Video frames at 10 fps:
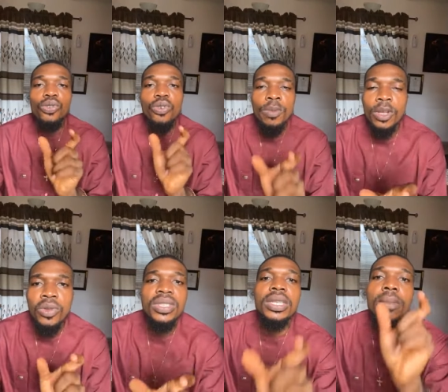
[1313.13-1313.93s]
You will be
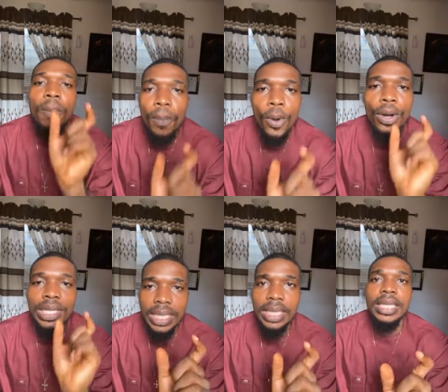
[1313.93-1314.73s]
losing
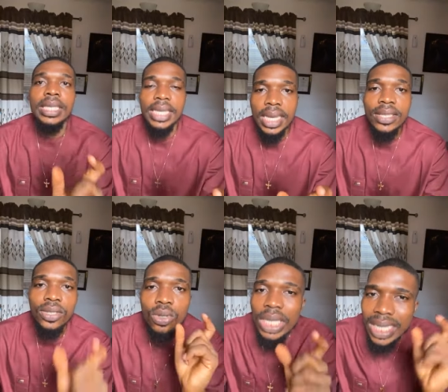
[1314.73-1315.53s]
money,
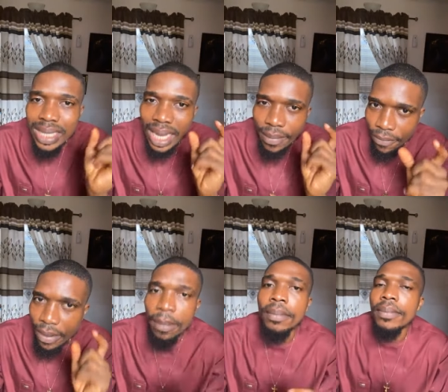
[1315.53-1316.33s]
yes, in that
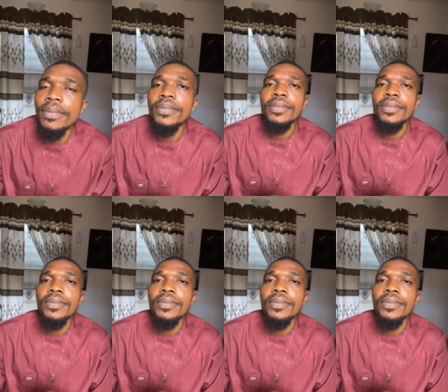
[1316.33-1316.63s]
farm.